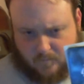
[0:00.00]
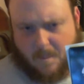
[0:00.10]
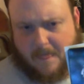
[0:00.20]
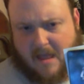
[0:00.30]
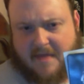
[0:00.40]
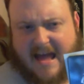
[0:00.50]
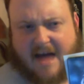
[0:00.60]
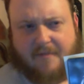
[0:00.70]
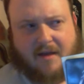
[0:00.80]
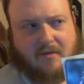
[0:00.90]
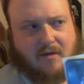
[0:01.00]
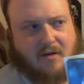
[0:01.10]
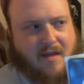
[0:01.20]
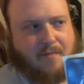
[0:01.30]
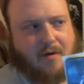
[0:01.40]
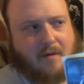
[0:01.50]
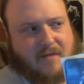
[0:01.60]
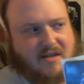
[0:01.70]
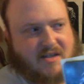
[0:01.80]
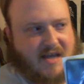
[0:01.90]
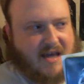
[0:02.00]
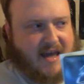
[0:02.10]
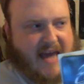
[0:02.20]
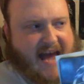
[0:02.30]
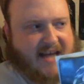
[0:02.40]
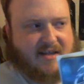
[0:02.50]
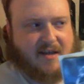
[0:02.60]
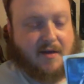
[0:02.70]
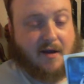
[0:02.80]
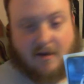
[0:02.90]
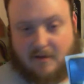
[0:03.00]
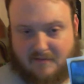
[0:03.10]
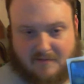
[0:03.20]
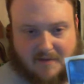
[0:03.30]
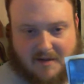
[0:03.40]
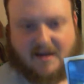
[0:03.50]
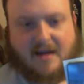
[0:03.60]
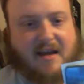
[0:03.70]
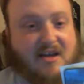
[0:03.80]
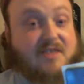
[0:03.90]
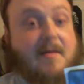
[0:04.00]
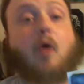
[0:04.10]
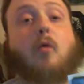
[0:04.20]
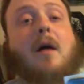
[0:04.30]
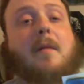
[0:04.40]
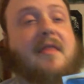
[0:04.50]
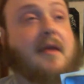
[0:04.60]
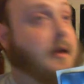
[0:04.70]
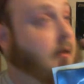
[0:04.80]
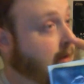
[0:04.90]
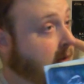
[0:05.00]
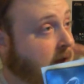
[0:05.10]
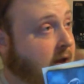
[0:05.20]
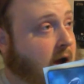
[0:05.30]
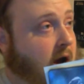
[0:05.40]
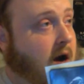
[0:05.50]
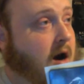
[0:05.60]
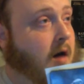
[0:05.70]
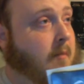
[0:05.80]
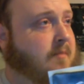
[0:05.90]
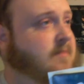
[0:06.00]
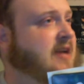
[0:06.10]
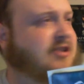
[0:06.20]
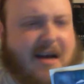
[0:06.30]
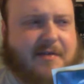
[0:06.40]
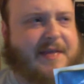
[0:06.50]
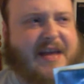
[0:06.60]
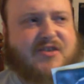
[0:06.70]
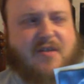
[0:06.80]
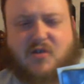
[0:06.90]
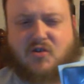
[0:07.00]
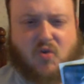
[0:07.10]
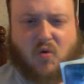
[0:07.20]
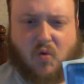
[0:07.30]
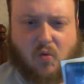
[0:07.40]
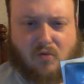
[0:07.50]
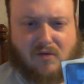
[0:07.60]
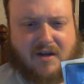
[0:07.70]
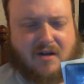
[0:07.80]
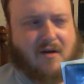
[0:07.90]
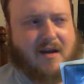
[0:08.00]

and they have they pump this stinky gas in the theater, kind of like a smell-o-rama thing. I think that stuff is so cool, and